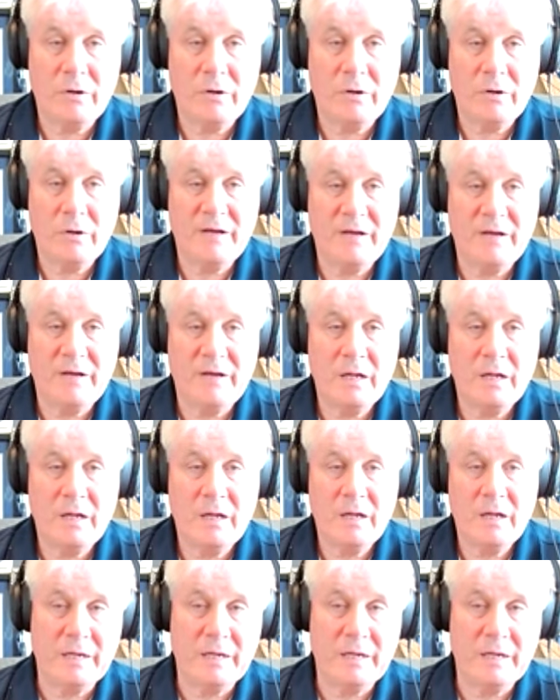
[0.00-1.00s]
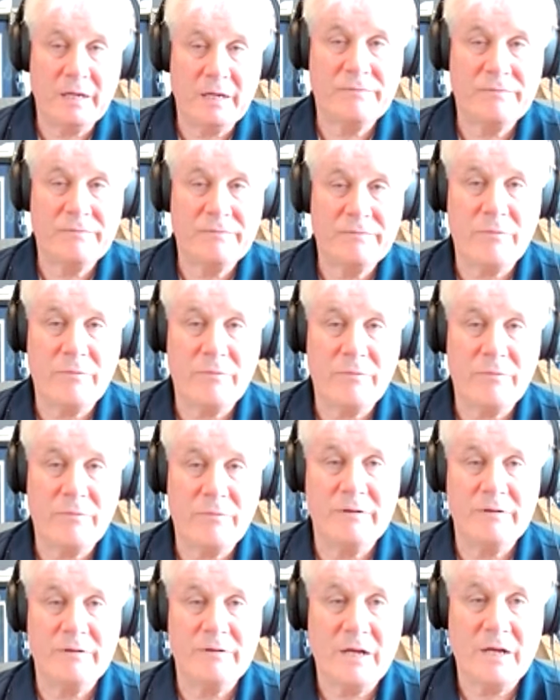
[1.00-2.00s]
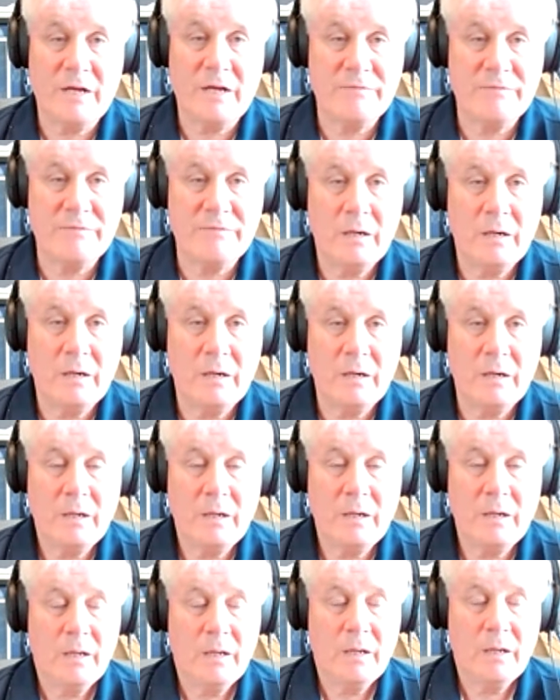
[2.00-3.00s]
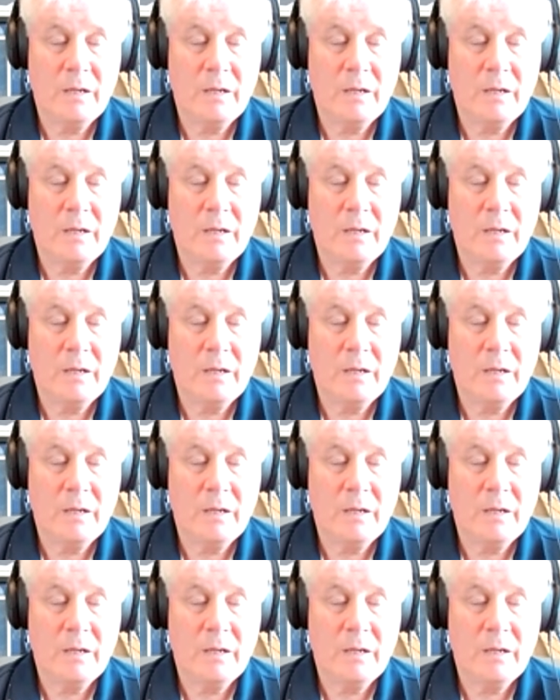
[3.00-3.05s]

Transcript: And they're all like going, woohoo, this is a good thing.